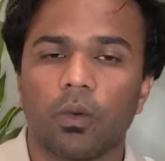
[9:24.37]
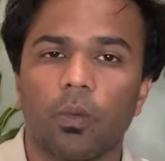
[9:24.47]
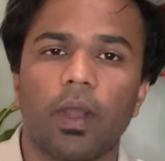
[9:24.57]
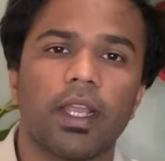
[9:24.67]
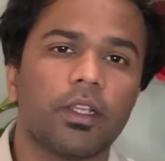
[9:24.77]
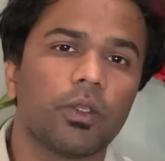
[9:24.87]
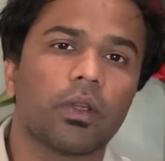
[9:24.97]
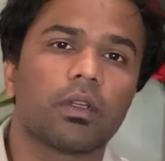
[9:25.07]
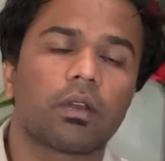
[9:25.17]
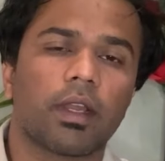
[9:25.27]
while you
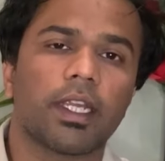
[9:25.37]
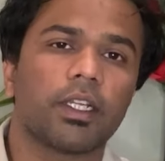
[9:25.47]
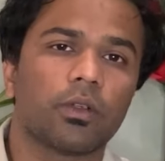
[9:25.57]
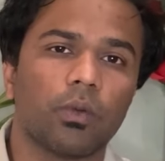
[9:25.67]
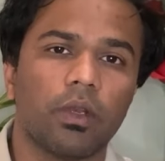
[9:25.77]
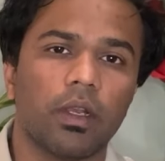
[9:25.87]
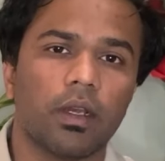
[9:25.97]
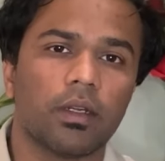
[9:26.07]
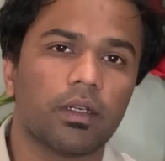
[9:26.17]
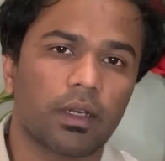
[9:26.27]
are trying to
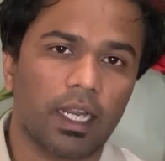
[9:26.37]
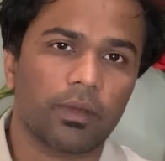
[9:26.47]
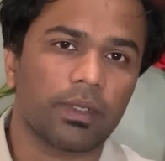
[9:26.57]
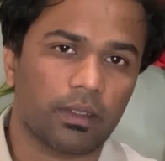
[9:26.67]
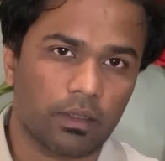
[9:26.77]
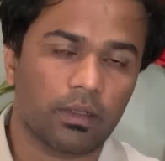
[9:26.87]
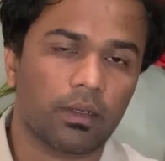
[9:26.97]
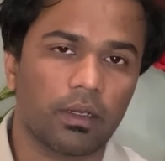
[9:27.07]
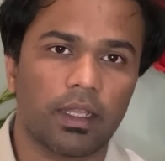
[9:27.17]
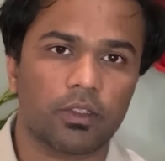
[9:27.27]
learn driving
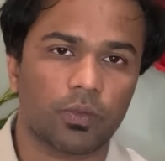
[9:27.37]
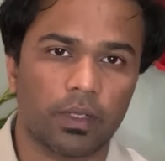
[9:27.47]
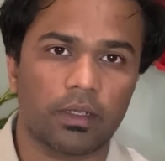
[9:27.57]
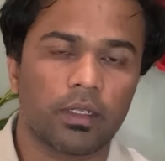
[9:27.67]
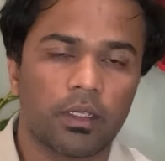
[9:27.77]
as well.